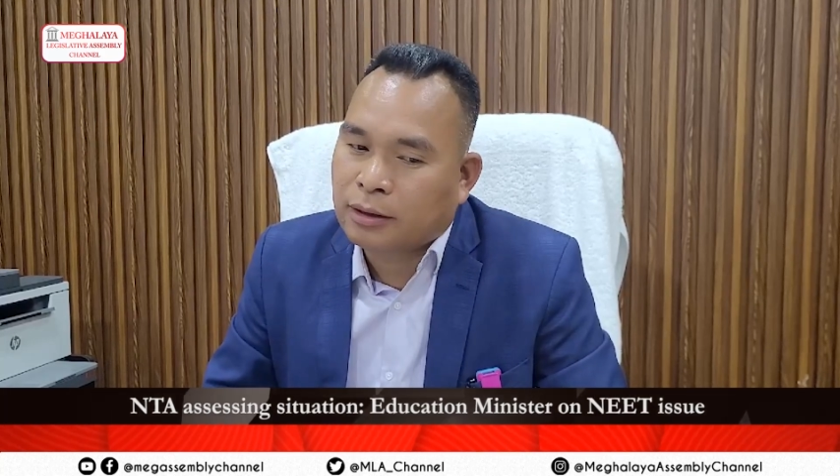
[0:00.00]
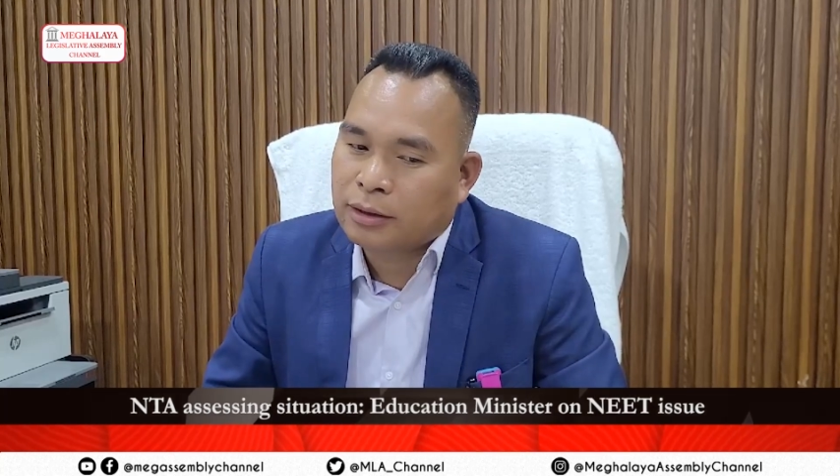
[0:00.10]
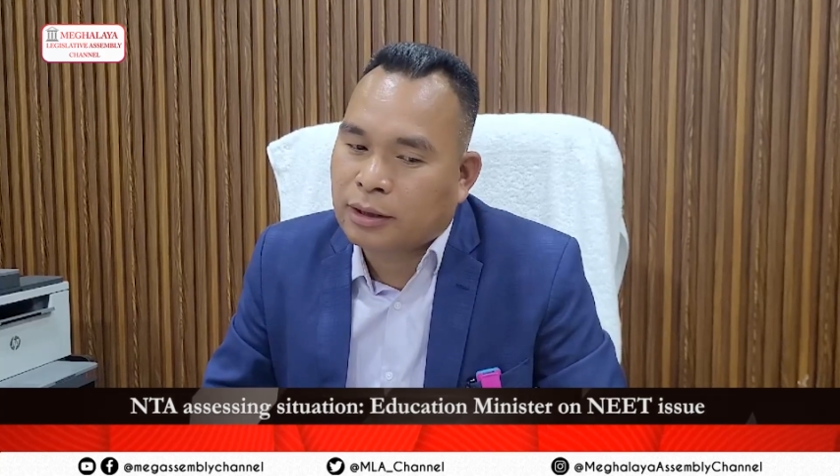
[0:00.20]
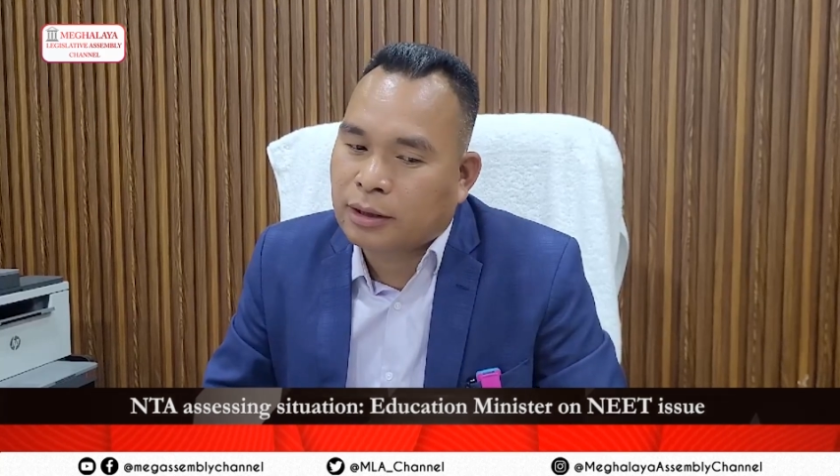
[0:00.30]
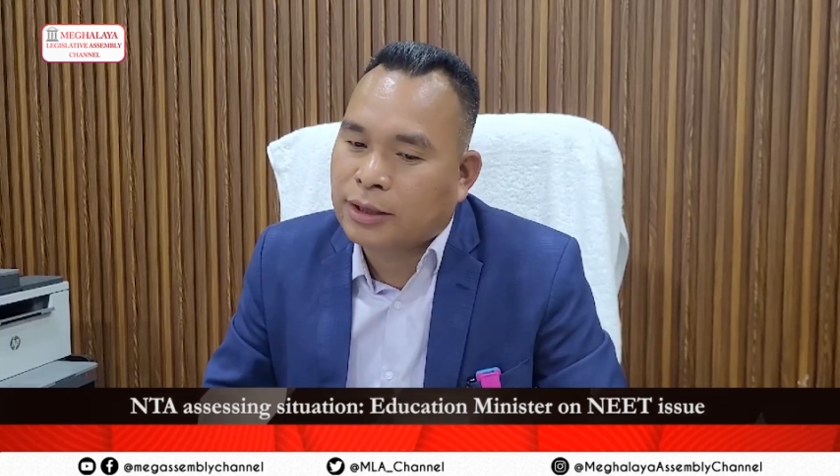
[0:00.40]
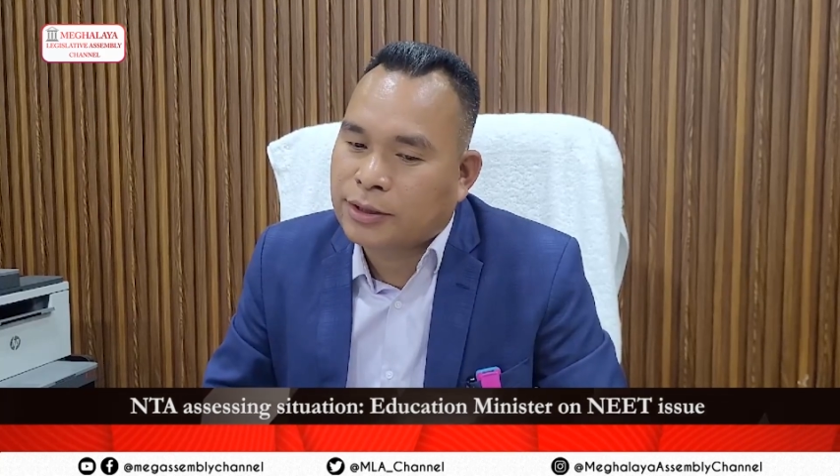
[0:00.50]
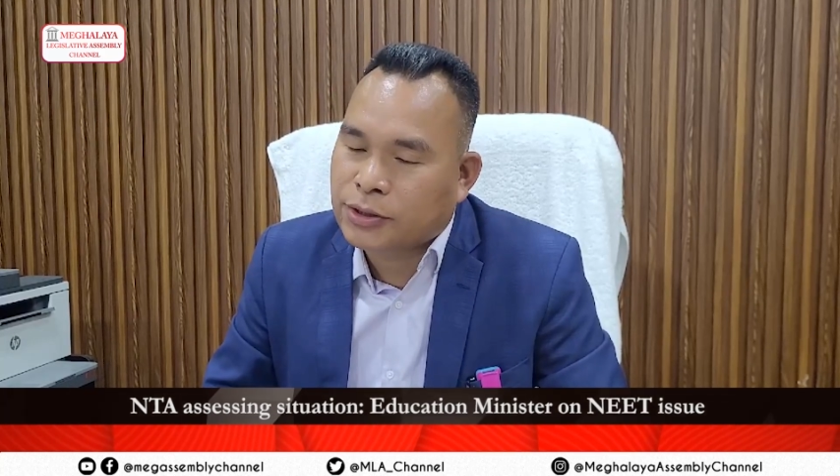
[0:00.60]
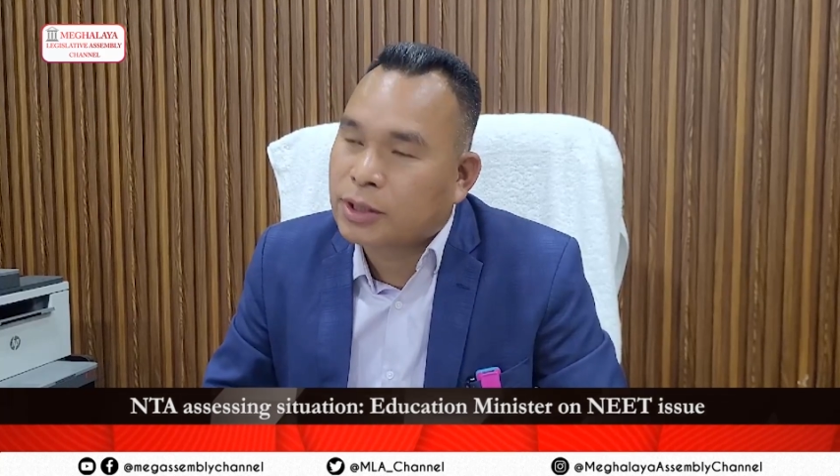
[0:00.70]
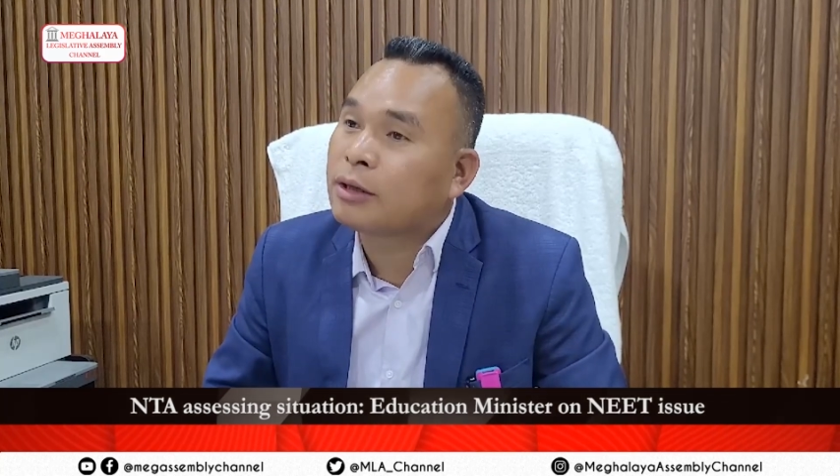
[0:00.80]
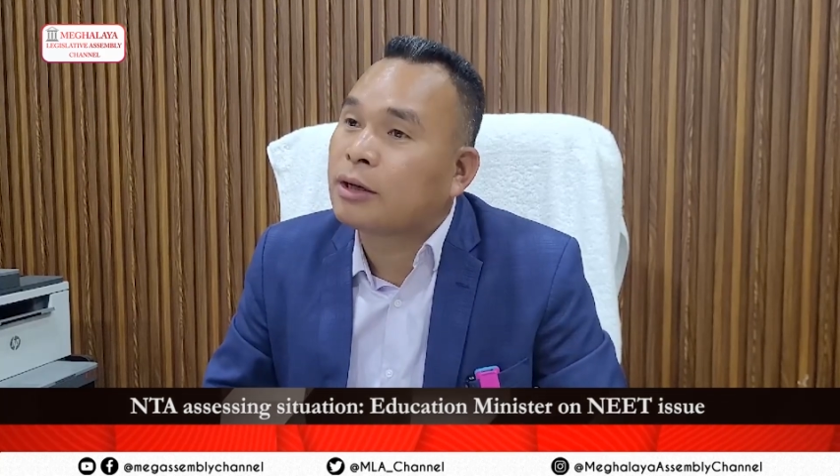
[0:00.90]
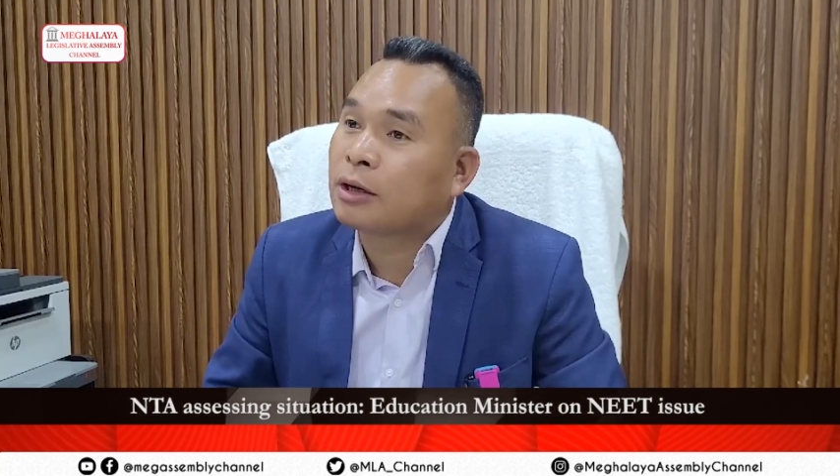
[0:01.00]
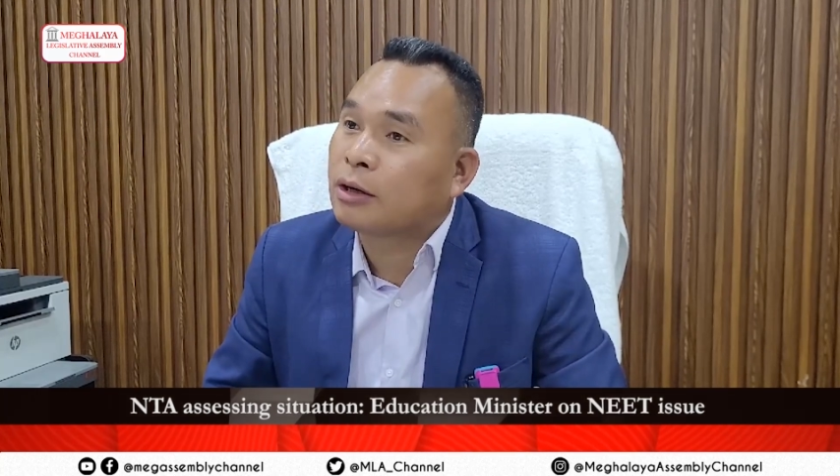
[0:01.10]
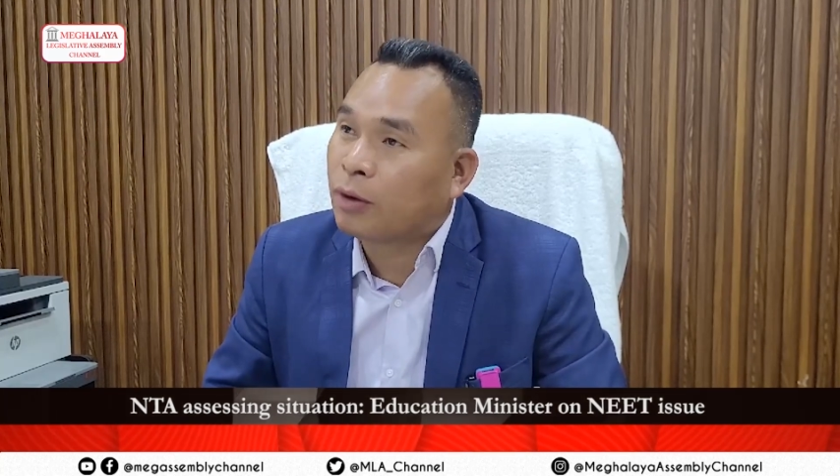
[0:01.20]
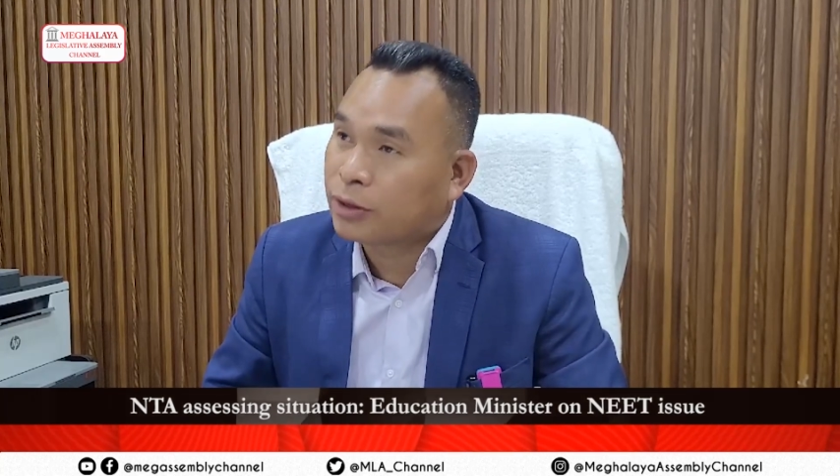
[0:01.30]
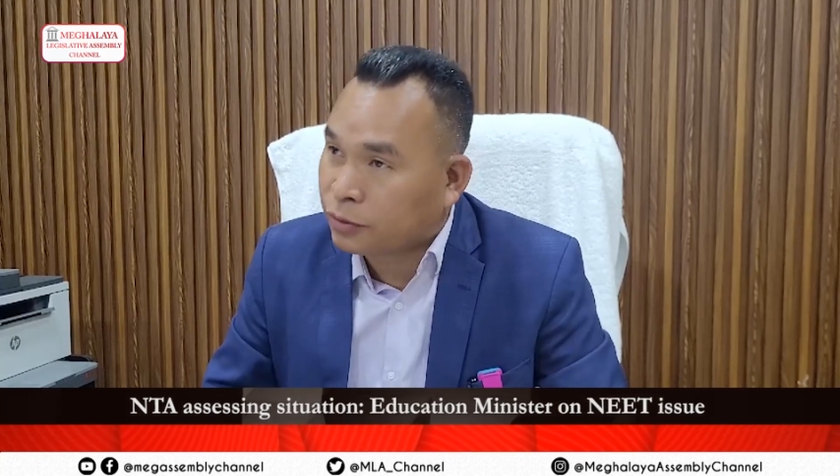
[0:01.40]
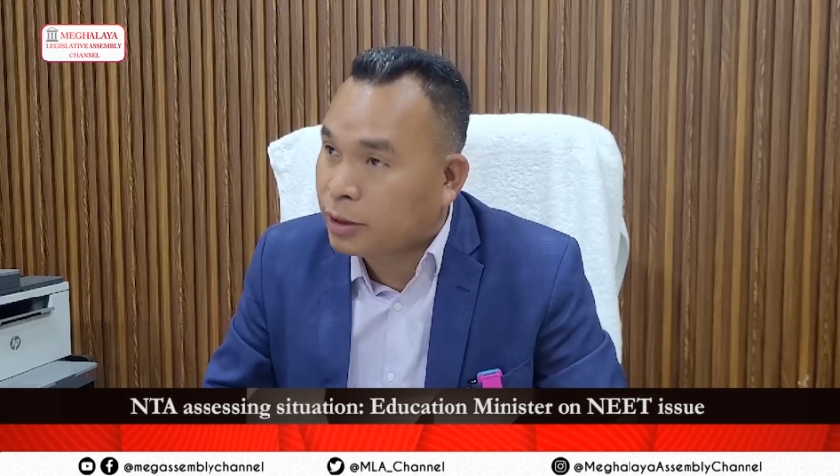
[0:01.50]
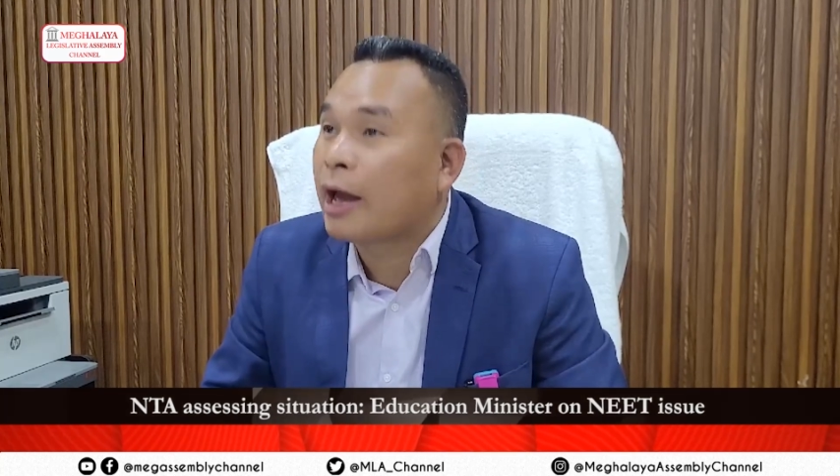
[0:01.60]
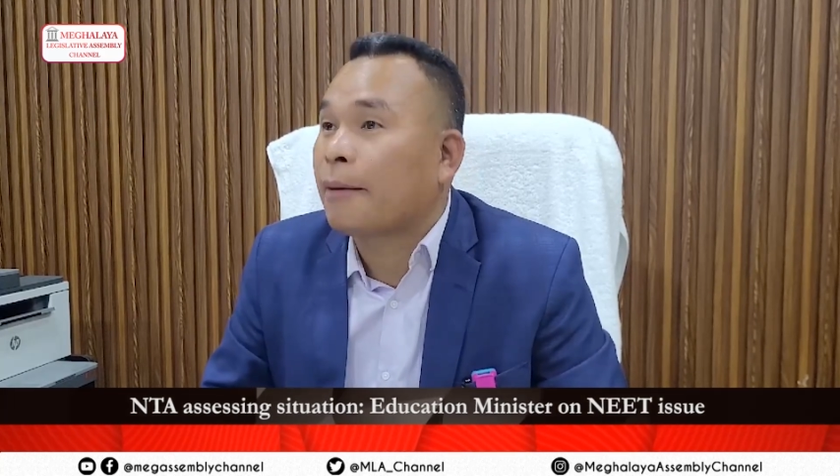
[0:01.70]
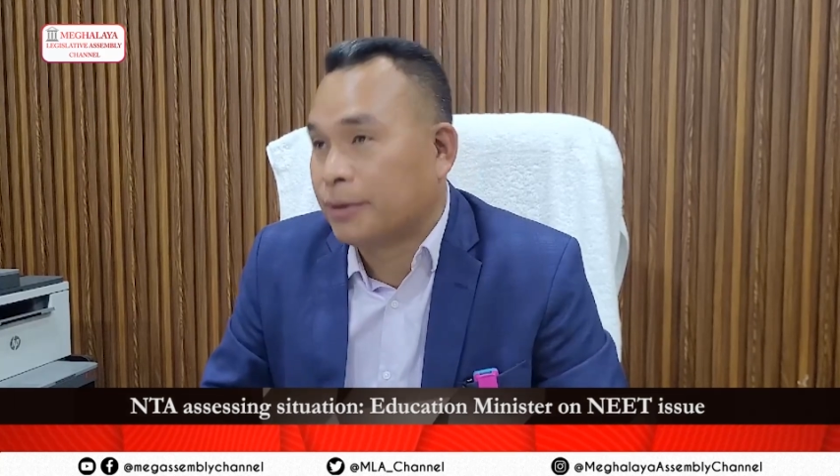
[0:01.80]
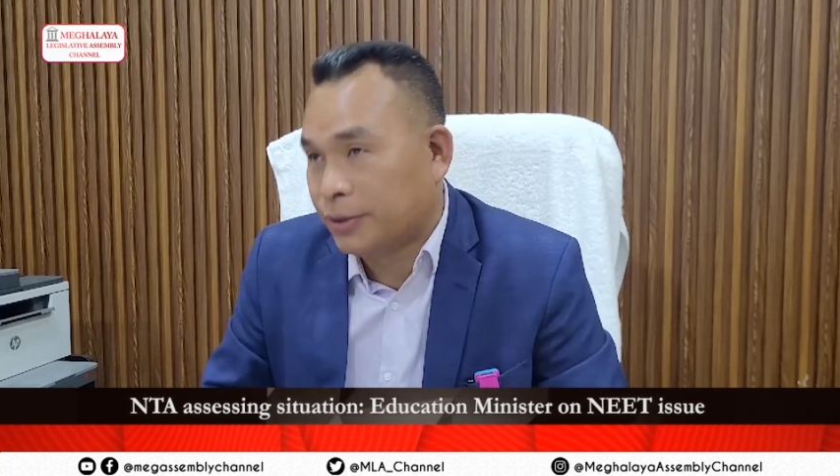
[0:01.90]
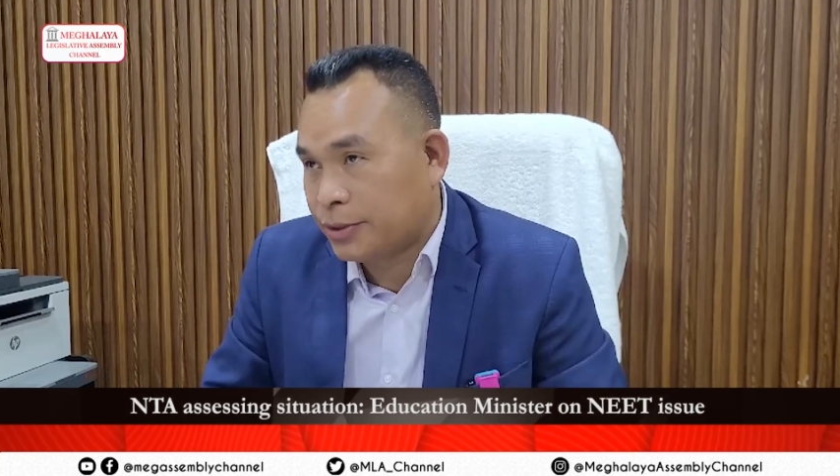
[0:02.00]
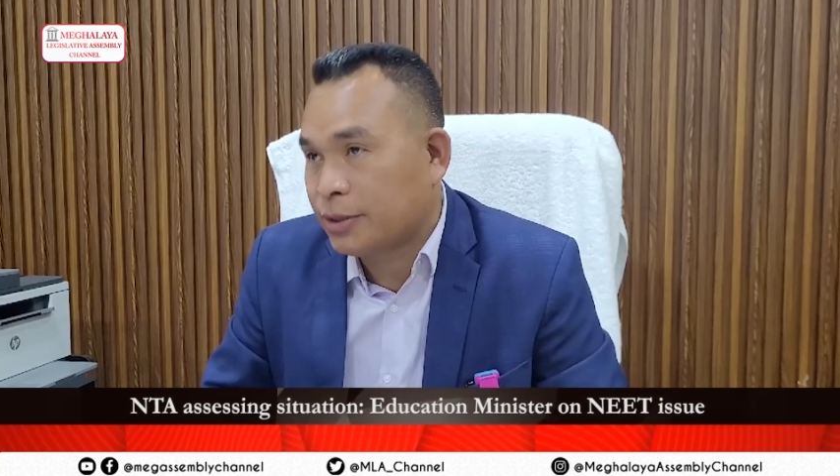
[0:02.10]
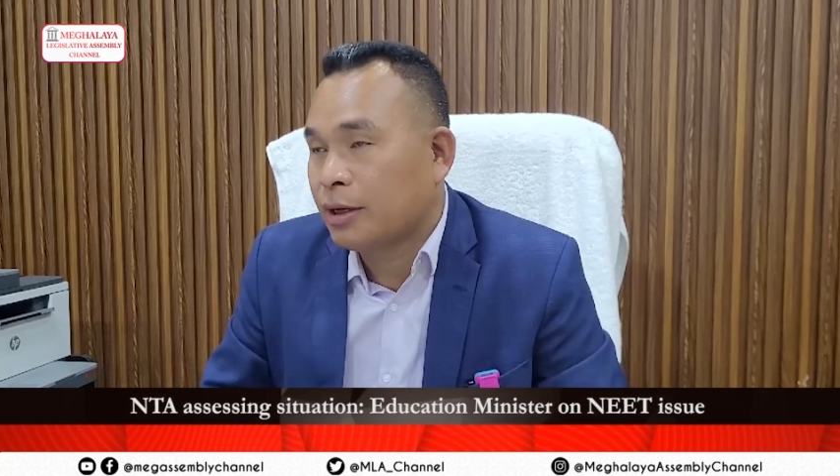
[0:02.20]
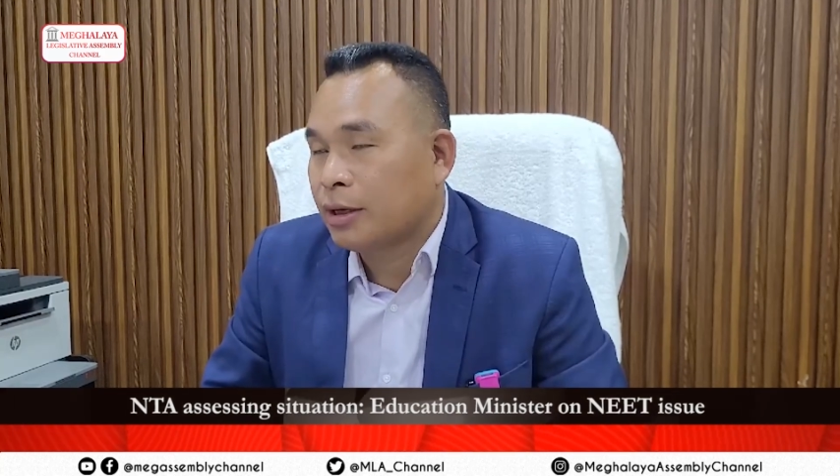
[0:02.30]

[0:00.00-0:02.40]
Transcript: they are assessing the what really happens